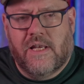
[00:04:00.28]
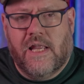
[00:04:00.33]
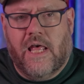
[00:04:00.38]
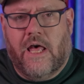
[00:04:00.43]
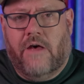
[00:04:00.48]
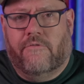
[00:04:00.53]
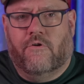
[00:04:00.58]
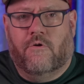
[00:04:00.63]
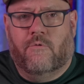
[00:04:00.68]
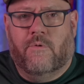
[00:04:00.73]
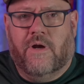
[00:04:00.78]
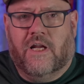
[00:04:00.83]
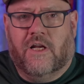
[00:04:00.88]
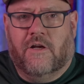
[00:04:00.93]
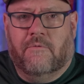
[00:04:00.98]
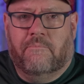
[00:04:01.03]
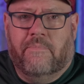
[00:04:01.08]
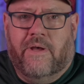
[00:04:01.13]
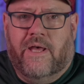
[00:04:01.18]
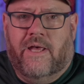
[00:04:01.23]
never
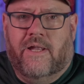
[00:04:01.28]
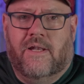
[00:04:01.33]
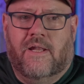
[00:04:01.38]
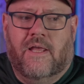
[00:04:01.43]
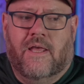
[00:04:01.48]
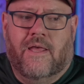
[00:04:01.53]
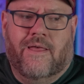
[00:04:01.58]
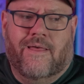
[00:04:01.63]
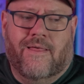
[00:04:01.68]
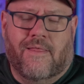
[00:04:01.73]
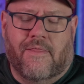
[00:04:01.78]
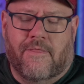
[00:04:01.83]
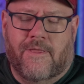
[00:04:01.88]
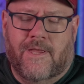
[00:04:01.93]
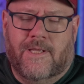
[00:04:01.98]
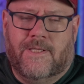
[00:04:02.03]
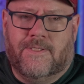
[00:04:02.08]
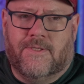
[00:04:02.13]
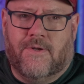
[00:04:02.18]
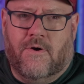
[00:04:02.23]
recommend
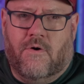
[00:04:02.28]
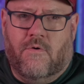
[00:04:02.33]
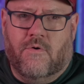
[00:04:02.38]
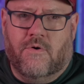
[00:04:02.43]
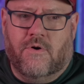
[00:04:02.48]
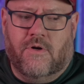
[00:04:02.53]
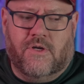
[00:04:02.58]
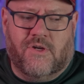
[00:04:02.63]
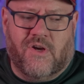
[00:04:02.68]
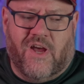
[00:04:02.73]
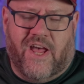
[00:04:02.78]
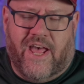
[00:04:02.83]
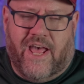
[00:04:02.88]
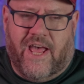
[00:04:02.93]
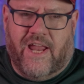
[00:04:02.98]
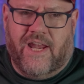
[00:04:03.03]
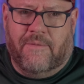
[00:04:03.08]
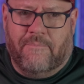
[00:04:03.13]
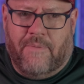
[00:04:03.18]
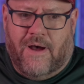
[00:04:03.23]
this stone to
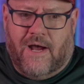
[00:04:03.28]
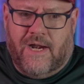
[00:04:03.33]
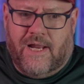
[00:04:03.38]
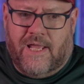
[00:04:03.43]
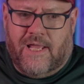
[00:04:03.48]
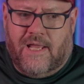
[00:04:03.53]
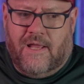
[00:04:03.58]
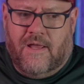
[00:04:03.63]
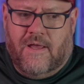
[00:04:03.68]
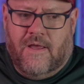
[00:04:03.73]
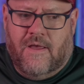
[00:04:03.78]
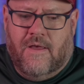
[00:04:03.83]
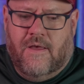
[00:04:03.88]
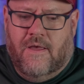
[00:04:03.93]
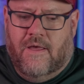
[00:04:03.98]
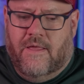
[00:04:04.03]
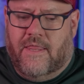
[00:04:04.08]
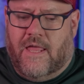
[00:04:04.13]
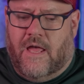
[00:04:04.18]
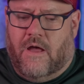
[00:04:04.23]
anybody
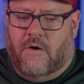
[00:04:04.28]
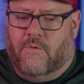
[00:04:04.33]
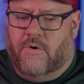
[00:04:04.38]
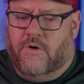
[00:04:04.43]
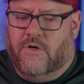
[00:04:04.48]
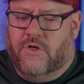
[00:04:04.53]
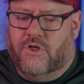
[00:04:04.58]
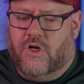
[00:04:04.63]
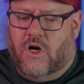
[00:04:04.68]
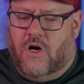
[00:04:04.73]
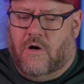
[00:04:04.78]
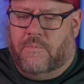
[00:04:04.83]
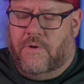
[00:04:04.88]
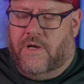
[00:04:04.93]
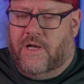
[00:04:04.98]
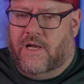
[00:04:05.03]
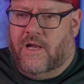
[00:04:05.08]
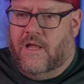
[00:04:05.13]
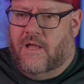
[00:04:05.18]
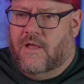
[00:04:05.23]
that would
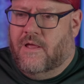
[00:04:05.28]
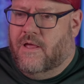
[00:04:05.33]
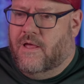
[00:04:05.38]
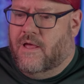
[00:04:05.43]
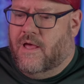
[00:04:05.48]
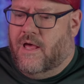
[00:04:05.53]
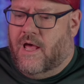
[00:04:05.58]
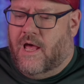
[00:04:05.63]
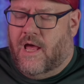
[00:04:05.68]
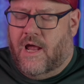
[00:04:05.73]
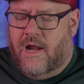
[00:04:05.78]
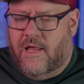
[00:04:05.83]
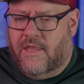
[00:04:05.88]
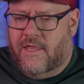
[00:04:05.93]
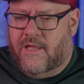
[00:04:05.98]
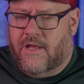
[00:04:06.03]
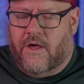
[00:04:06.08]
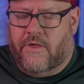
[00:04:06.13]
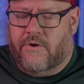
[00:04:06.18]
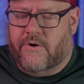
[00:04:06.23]
sharpen
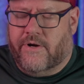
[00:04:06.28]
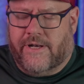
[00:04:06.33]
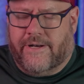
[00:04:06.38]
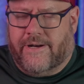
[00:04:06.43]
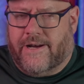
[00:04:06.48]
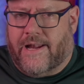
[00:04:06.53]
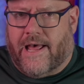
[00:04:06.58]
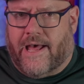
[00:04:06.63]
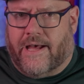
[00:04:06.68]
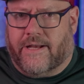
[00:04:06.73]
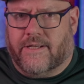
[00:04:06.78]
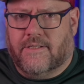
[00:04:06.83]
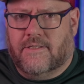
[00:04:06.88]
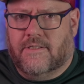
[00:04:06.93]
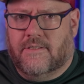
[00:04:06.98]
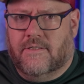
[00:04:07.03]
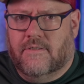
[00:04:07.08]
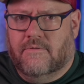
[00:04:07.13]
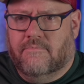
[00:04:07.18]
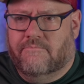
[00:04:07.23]
anything other than an
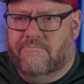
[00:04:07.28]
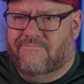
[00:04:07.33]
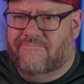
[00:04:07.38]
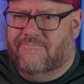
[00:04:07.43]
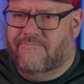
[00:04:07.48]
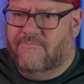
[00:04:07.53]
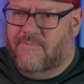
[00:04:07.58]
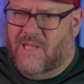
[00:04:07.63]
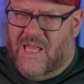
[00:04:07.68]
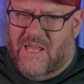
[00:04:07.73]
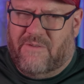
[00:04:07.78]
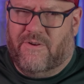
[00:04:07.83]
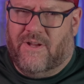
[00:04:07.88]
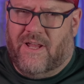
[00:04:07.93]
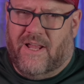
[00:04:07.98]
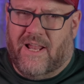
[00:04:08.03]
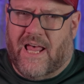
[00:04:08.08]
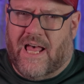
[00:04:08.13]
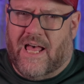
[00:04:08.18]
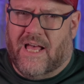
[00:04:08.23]
axe. Even
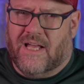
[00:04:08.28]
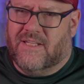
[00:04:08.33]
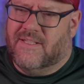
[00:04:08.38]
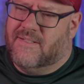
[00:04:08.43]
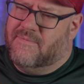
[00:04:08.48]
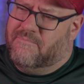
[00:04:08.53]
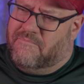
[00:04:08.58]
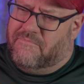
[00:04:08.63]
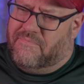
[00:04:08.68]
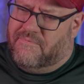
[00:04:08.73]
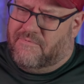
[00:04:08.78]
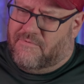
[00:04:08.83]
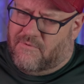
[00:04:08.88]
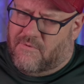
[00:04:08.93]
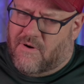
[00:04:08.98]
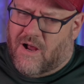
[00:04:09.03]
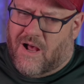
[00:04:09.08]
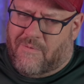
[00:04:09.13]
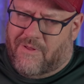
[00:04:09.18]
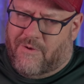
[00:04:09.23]
an axe
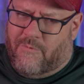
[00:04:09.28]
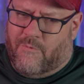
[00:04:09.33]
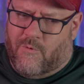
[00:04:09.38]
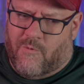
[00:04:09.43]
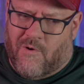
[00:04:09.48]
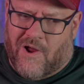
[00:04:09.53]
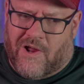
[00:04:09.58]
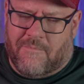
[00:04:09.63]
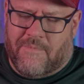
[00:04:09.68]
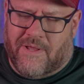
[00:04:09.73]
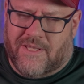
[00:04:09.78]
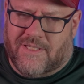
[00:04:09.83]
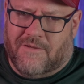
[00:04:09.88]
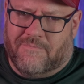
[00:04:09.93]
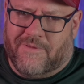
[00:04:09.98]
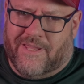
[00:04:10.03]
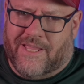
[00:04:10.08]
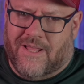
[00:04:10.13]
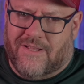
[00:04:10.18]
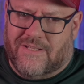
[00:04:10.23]
probably will recommend
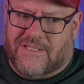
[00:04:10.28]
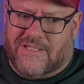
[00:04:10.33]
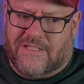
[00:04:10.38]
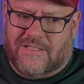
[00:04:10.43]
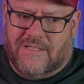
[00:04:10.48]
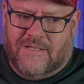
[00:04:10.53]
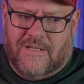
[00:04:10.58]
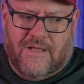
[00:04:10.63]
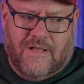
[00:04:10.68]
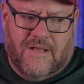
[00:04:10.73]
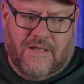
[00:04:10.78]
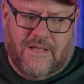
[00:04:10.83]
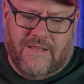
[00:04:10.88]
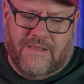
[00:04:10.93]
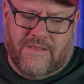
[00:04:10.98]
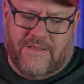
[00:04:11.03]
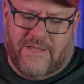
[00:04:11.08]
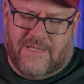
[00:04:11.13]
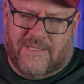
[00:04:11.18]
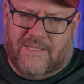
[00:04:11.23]
something else.
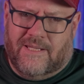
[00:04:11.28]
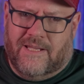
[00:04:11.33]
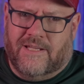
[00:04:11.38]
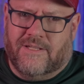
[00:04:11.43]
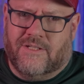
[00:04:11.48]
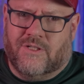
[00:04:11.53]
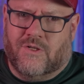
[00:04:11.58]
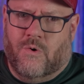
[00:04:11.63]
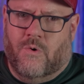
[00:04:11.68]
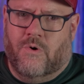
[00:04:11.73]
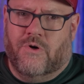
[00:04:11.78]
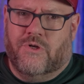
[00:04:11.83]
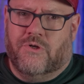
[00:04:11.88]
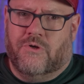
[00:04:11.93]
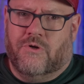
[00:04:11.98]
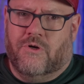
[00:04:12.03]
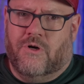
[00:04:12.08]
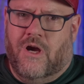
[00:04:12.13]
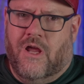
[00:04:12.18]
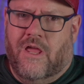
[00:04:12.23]
This thing is
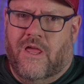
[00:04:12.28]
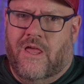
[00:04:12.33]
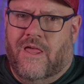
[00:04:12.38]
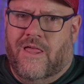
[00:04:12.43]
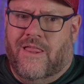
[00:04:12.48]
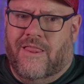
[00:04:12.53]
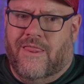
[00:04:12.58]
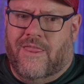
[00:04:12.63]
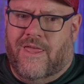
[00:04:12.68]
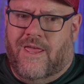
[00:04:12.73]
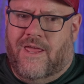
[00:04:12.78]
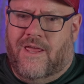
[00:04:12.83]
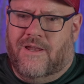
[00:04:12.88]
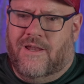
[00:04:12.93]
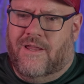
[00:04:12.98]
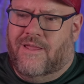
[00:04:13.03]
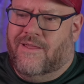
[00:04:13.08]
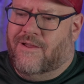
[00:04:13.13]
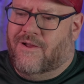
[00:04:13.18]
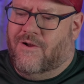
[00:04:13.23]
coarser
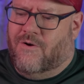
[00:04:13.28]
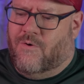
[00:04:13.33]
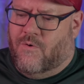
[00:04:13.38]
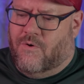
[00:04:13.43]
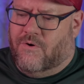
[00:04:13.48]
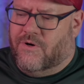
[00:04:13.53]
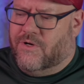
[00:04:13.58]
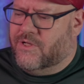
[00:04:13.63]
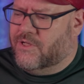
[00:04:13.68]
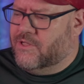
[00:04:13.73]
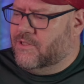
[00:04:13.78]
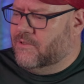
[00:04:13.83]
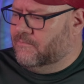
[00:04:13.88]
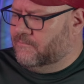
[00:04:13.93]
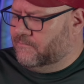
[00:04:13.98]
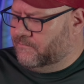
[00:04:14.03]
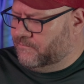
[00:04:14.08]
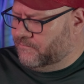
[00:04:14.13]
than coarse.